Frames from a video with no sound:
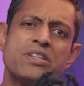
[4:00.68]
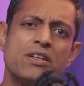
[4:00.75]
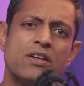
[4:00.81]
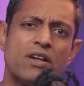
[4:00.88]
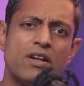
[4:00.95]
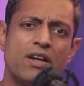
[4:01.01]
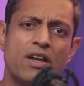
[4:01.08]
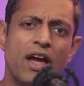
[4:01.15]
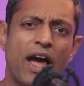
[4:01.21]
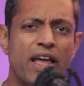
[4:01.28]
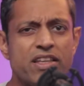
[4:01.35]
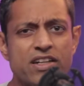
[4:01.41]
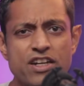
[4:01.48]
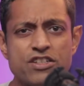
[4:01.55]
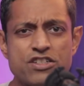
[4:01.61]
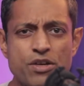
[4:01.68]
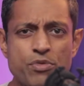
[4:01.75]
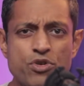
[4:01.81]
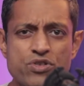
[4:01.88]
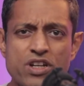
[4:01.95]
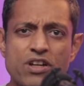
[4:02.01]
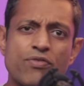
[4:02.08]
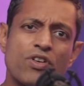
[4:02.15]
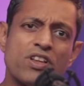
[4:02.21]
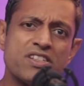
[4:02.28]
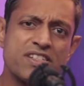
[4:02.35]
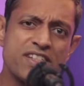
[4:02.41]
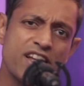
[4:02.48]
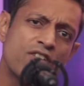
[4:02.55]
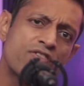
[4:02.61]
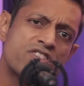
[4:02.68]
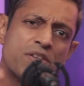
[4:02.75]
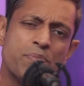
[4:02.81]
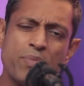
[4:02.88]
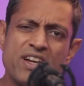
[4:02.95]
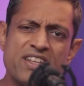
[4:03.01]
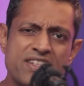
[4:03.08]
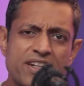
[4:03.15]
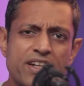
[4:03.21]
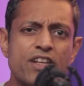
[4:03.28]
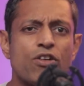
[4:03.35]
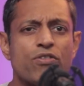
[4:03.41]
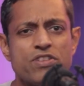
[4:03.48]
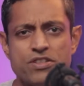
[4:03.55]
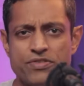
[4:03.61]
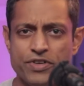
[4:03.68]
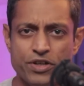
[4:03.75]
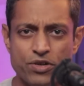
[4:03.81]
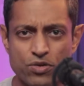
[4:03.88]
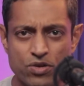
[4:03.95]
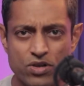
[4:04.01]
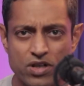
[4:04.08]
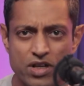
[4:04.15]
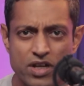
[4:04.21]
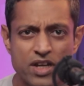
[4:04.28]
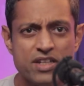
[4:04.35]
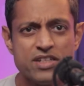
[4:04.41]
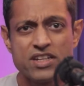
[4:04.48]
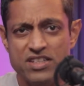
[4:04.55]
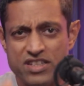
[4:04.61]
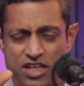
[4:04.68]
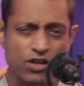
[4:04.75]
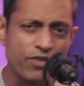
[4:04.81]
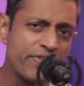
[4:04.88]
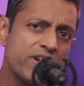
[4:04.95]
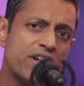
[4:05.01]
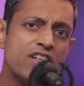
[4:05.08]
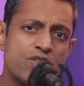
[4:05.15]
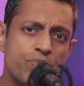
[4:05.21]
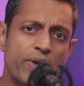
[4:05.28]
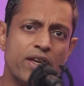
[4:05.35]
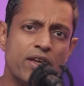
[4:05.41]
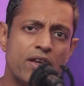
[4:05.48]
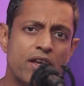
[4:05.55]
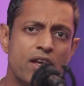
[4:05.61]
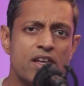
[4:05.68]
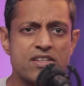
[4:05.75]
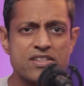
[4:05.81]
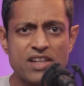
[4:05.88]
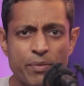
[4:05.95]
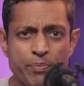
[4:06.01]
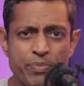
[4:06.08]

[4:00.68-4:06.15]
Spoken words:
here and the distribution for the sake of simplicity of this video. Just think of it this way. Some